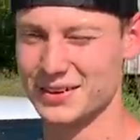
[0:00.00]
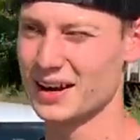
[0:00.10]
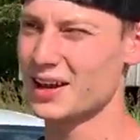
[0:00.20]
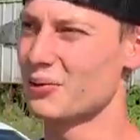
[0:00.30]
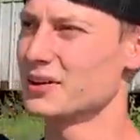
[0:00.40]
Dude,
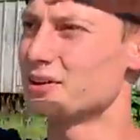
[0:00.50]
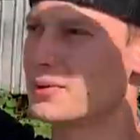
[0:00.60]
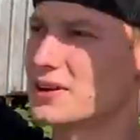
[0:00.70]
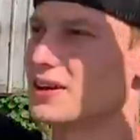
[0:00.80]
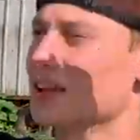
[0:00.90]
I can't wait till
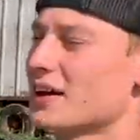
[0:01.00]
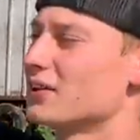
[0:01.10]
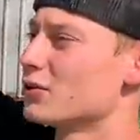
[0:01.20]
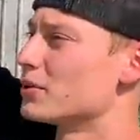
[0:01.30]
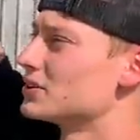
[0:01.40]
we get like a
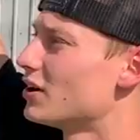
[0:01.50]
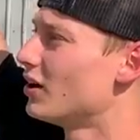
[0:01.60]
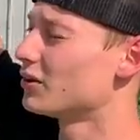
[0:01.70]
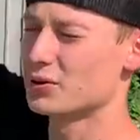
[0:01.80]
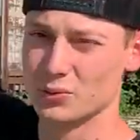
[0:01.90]
little bit
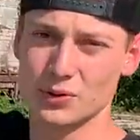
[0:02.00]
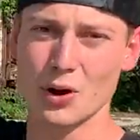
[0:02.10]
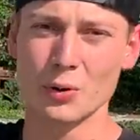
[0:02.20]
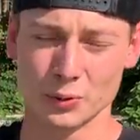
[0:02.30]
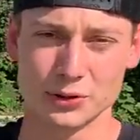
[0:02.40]
taller. We're
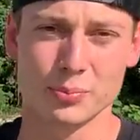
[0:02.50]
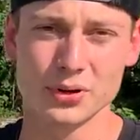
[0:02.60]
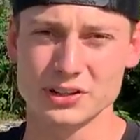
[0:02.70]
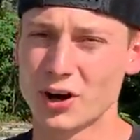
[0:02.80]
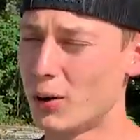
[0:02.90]
going with a
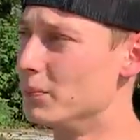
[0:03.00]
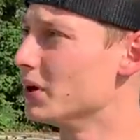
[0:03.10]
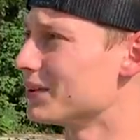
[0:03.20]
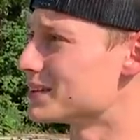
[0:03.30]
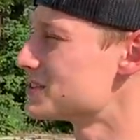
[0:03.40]
pretty tall
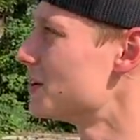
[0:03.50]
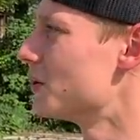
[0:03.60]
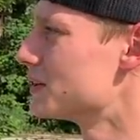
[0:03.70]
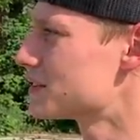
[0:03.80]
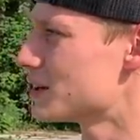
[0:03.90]
building,
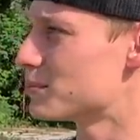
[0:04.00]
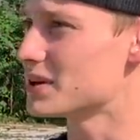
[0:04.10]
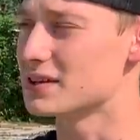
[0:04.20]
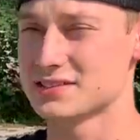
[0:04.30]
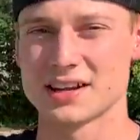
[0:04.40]
so it's gonna
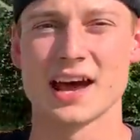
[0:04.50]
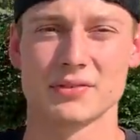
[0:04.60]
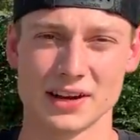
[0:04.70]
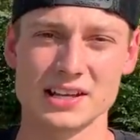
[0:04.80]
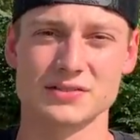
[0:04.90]
be, it's gonna
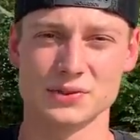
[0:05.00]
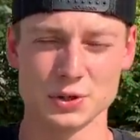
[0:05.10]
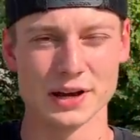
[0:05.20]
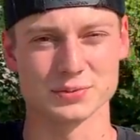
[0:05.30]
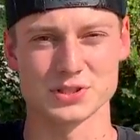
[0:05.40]
have a nice
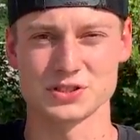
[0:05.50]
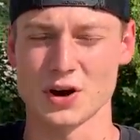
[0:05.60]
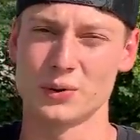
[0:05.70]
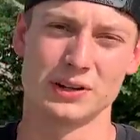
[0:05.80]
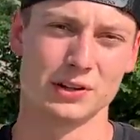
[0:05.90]
view as we've
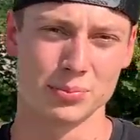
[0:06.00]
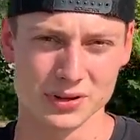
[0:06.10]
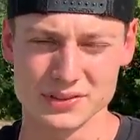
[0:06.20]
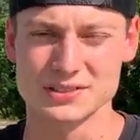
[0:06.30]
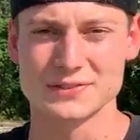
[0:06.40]
shown in the
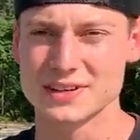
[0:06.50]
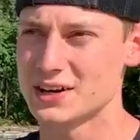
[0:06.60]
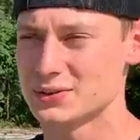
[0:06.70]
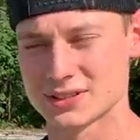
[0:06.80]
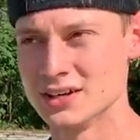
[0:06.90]
previous
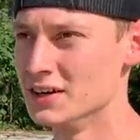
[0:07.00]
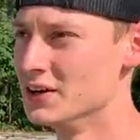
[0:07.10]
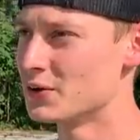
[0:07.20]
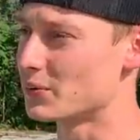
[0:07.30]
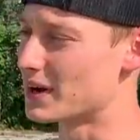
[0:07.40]
videos. Yep.
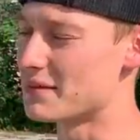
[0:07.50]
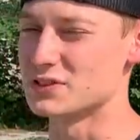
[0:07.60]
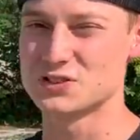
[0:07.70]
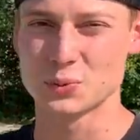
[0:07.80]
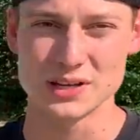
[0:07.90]
We're gonna have
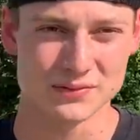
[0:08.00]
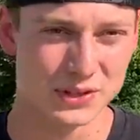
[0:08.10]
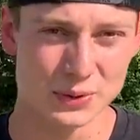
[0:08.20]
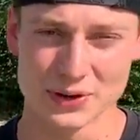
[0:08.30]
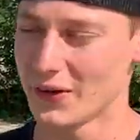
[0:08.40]
a sweet
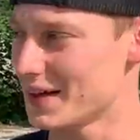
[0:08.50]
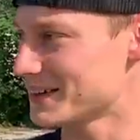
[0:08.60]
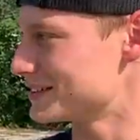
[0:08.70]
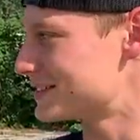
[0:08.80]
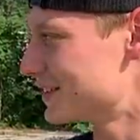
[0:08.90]
view and all
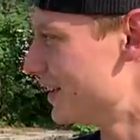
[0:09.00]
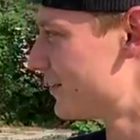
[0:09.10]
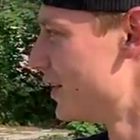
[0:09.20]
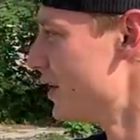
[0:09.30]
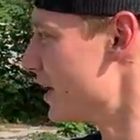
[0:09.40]
that good
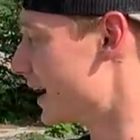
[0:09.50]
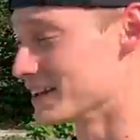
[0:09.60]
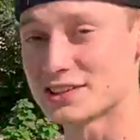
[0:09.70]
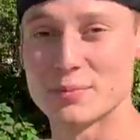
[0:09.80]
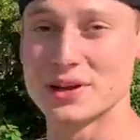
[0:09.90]
stuff,
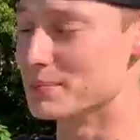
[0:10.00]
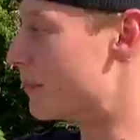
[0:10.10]
and it's gonna be